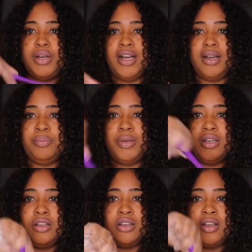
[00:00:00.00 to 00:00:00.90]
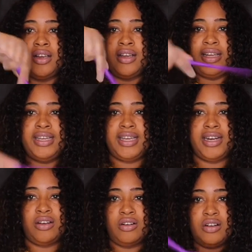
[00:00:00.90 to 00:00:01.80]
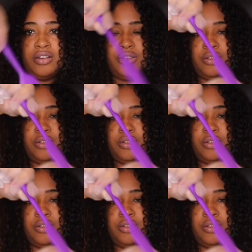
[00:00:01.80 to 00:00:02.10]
up and get all of